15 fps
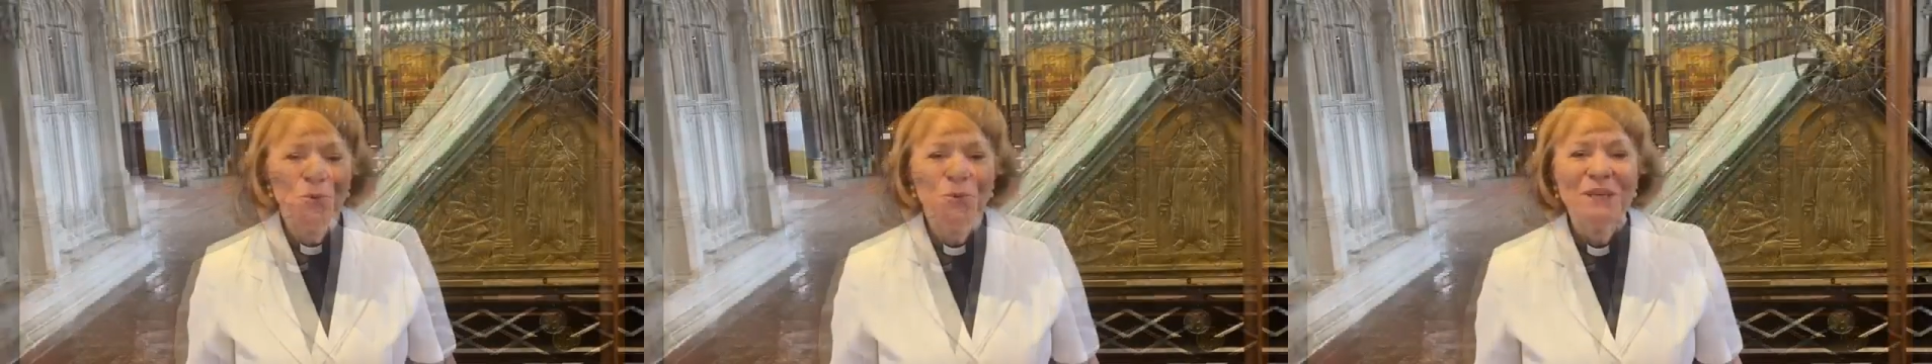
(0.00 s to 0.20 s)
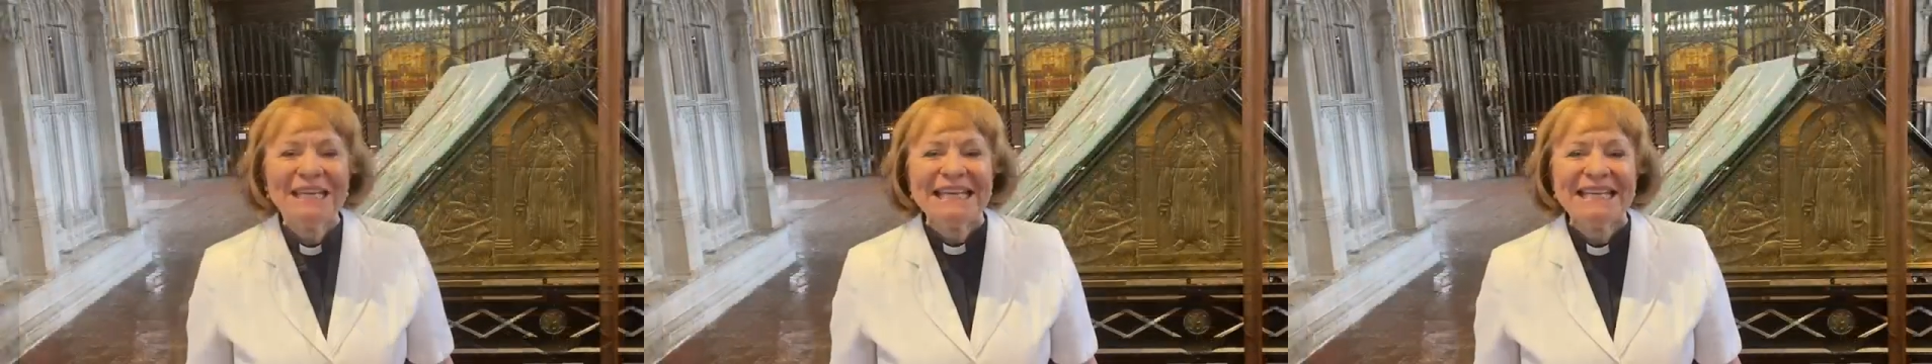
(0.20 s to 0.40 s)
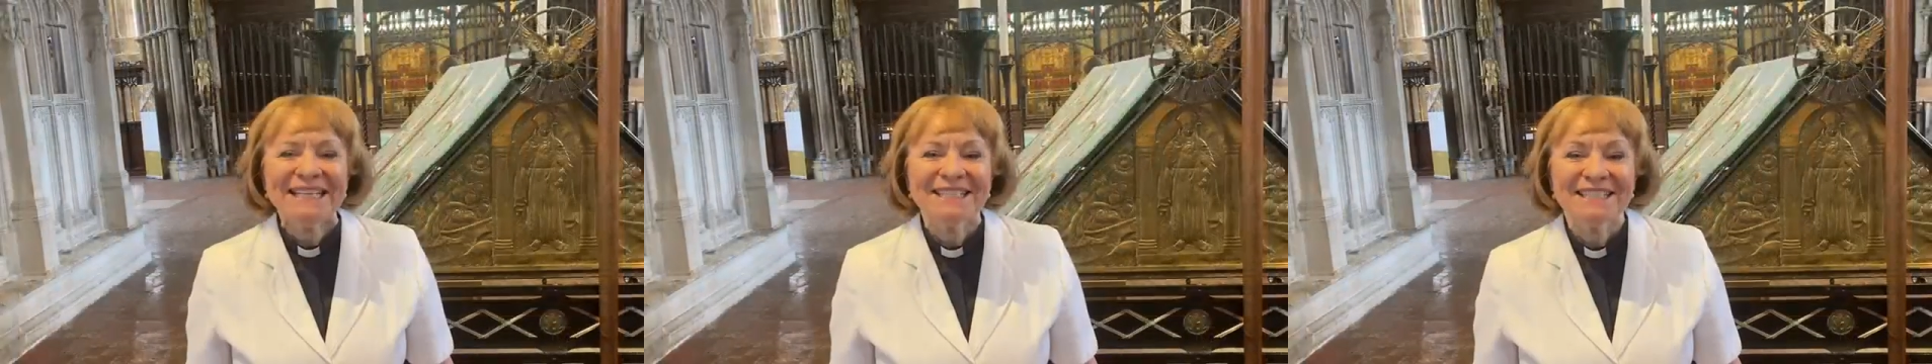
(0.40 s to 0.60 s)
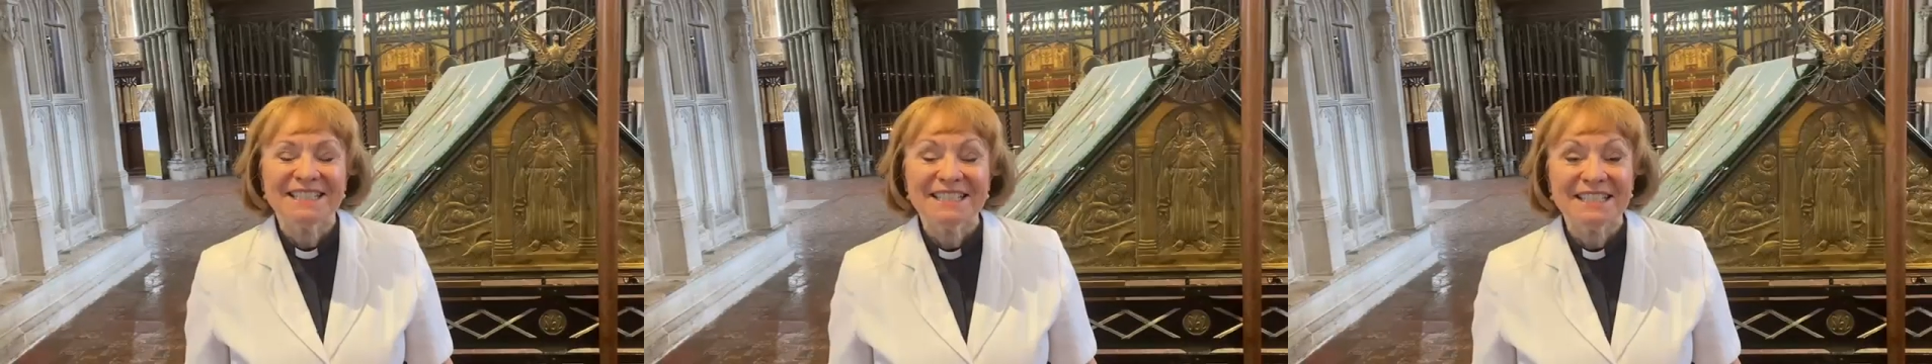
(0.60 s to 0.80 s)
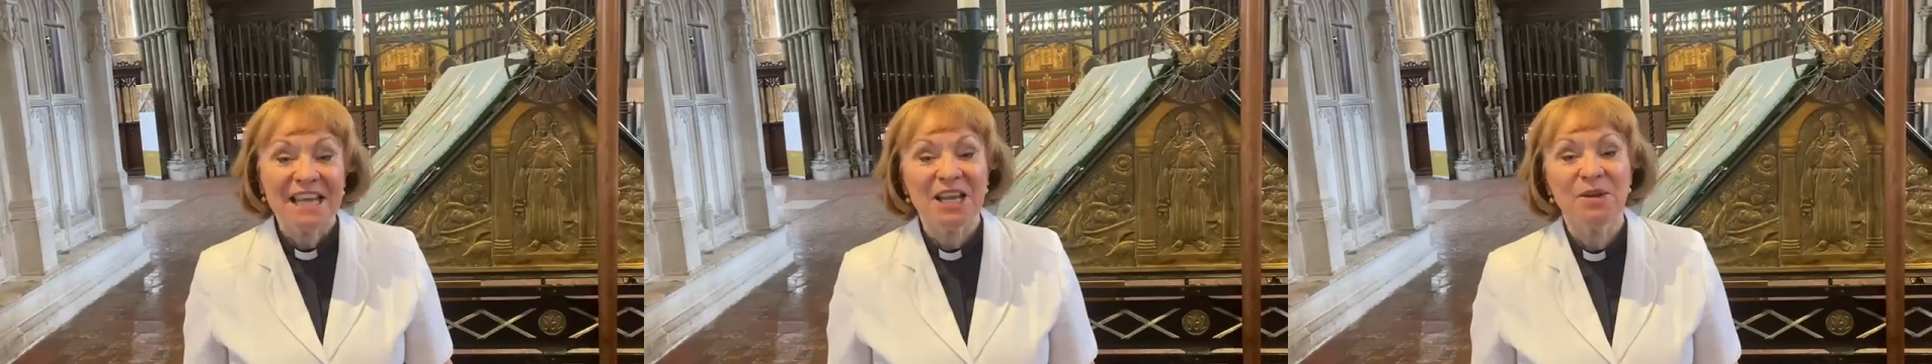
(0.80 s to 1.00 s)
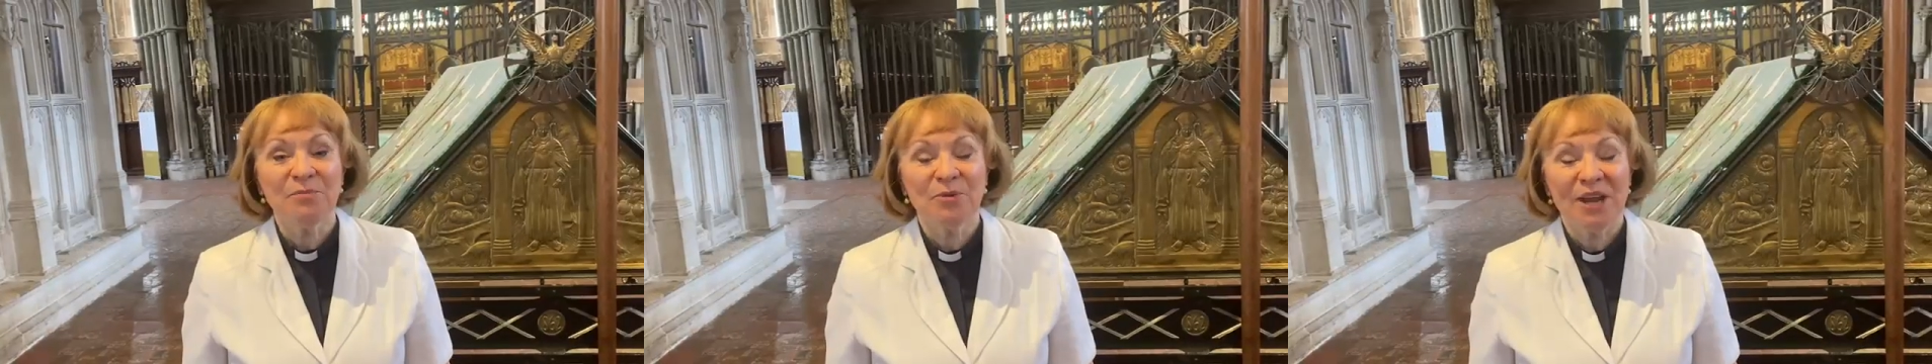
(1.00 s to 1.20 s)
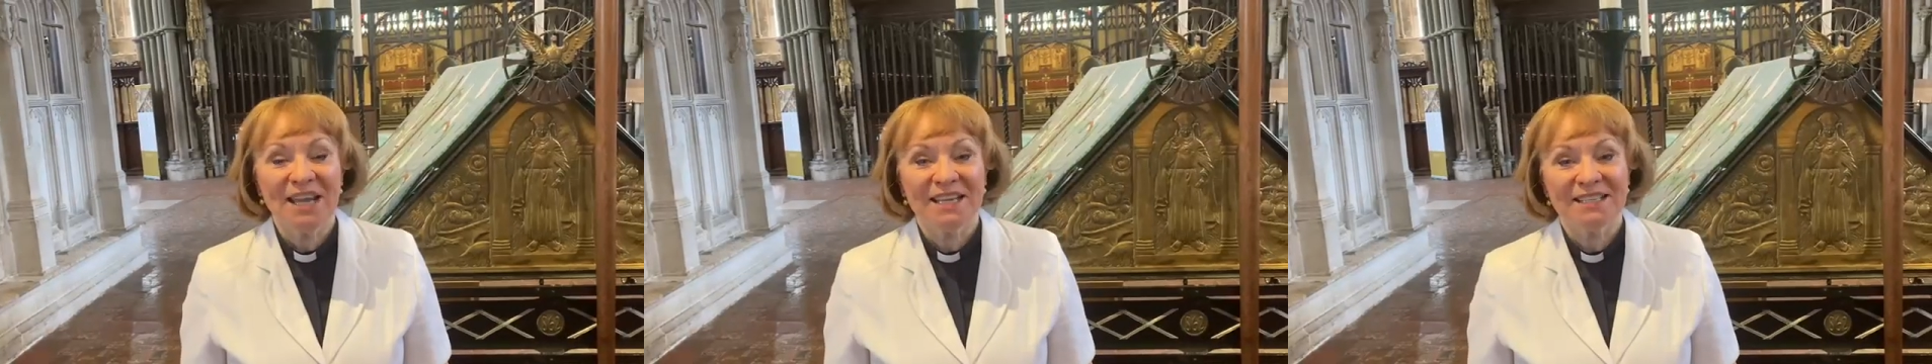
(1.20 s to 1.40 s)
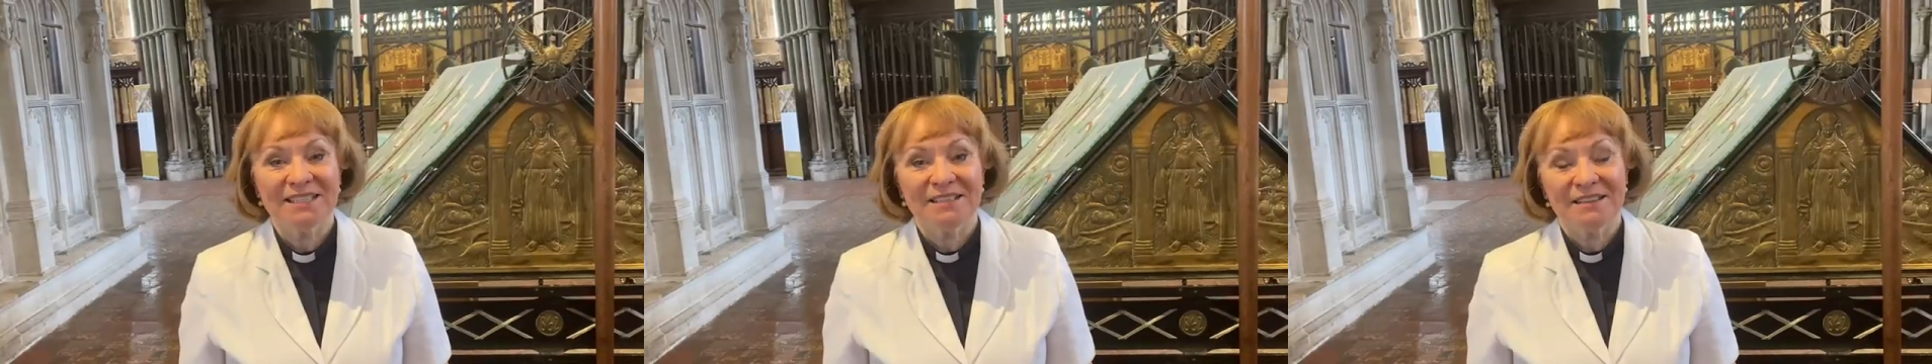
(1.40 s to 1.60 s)
We
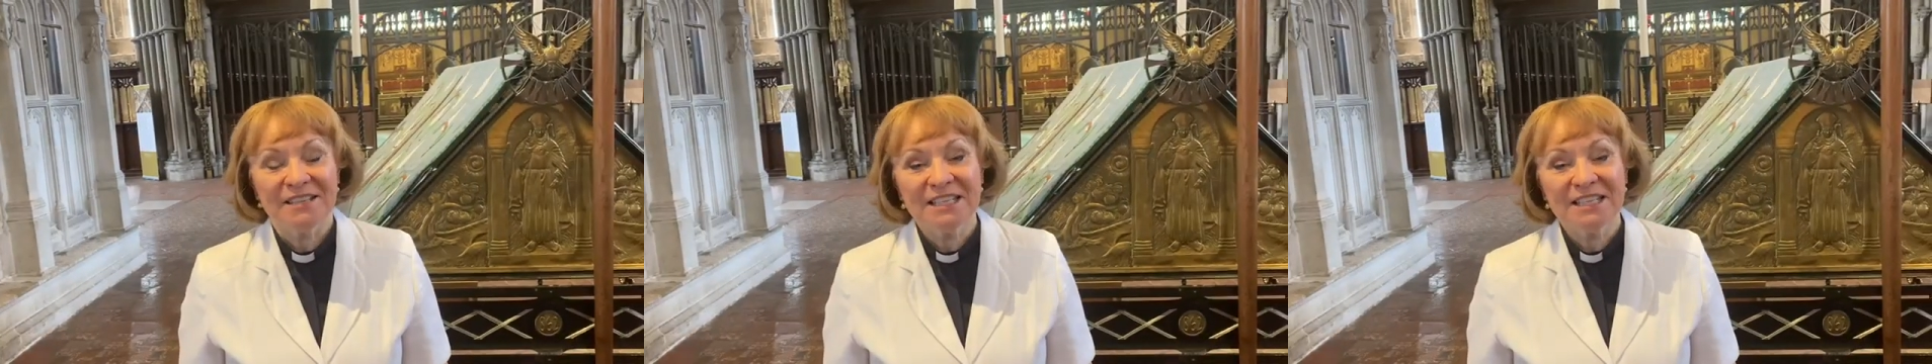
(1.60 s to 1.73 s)
celebrate